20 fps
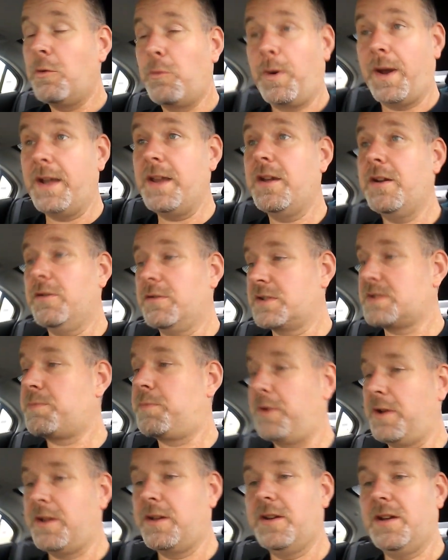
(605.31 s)
Radio is
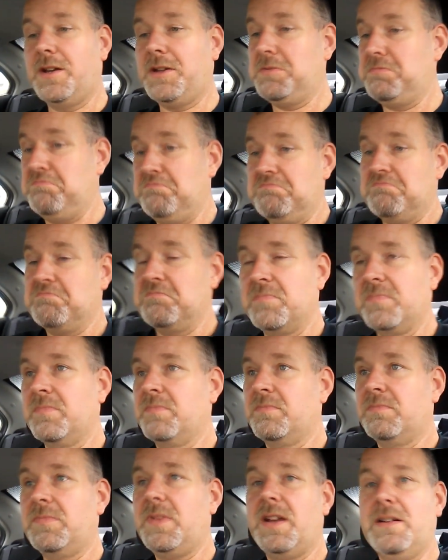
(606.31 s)
pretty good.
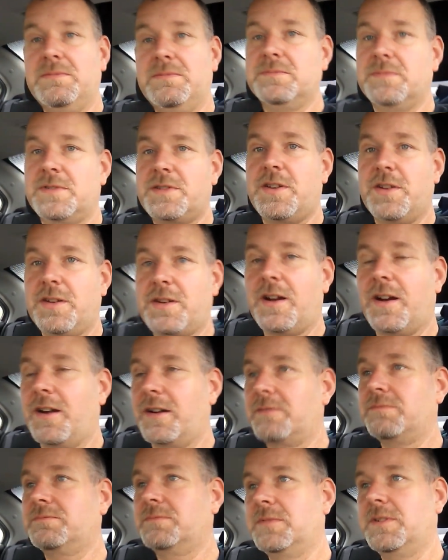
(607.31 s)
Yeah, it's a good
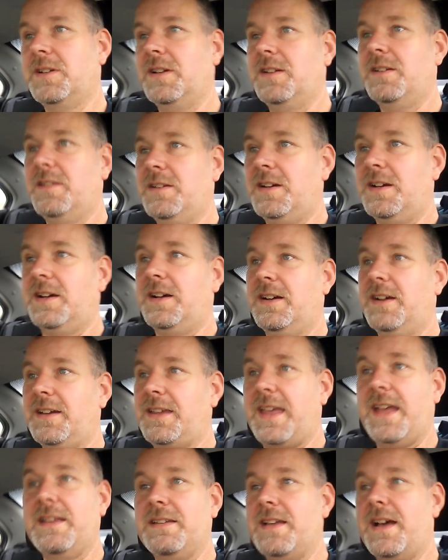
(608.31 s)
car. I
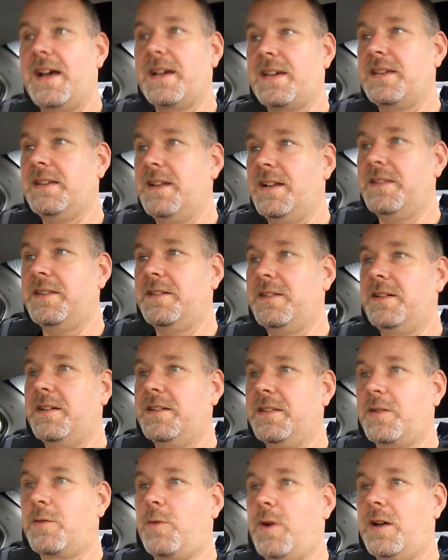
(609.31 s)
can't knock it on
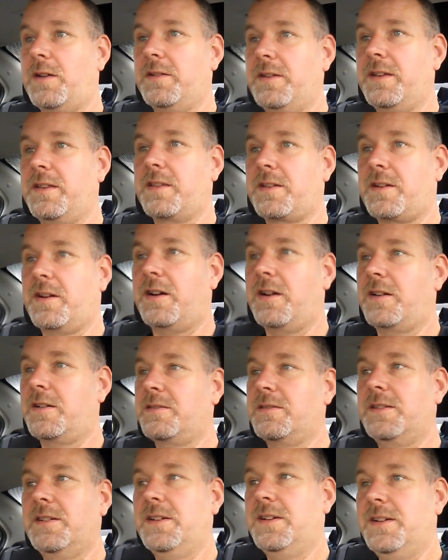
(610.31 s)
the quality of the car.
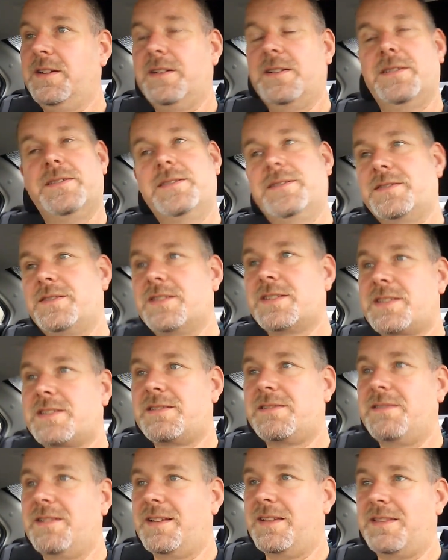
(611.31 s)

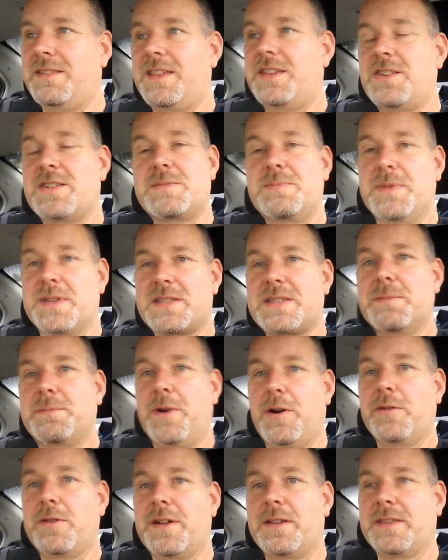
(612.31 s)
They just missed the
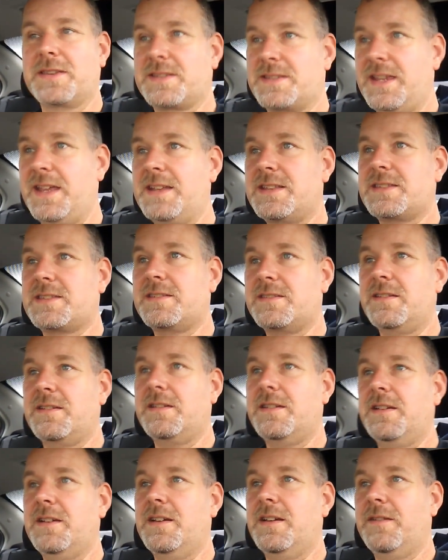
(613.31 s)
boat on the seats,
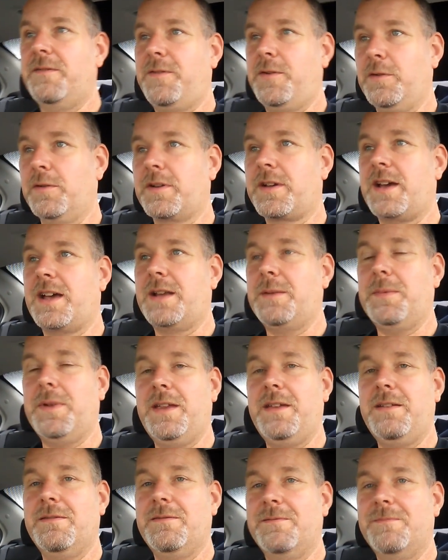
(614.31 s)
fuel economy,